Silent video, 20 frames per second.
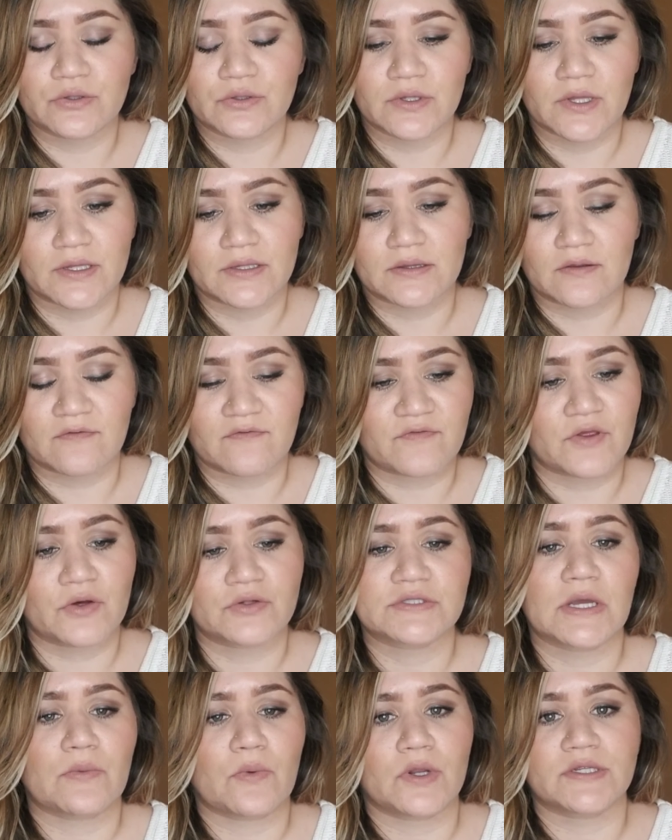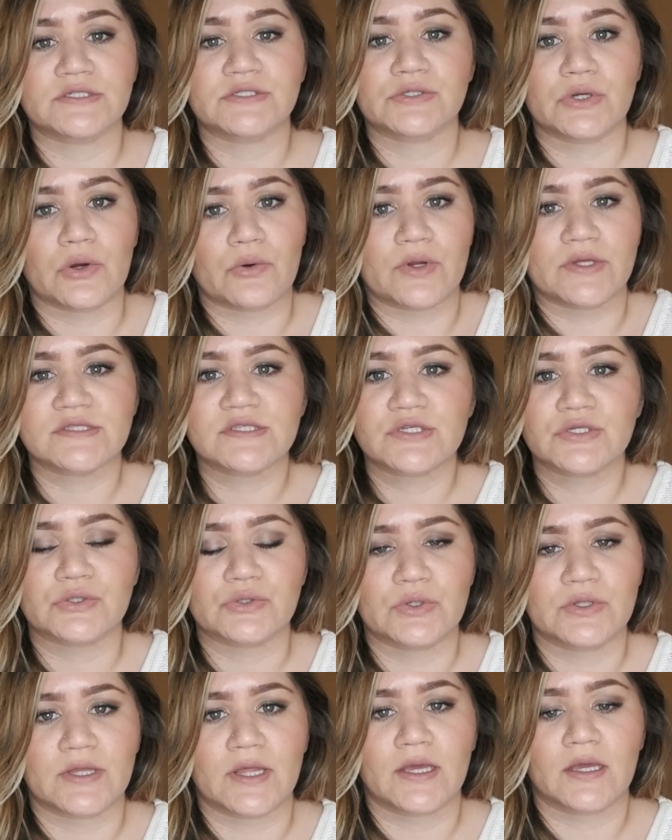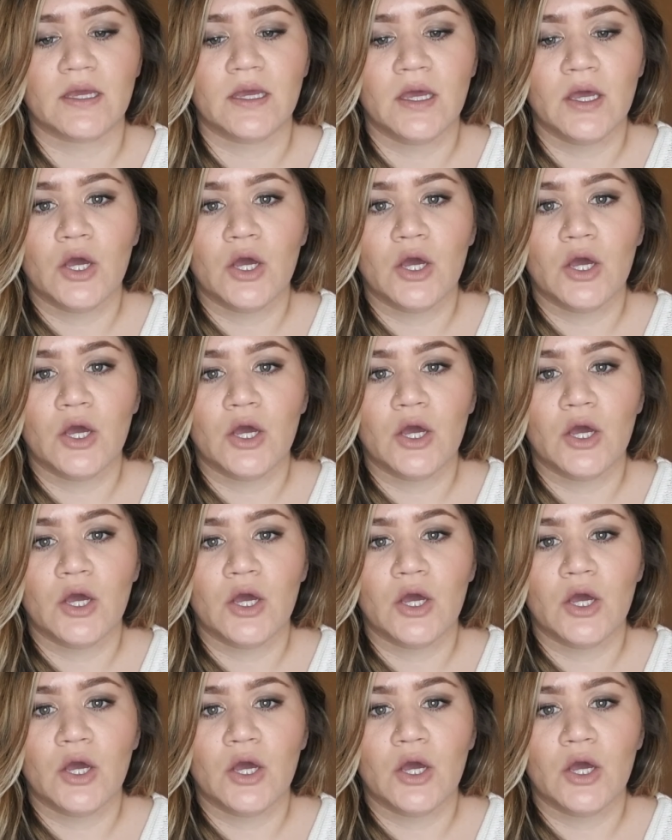like the field I wanted to go into, and like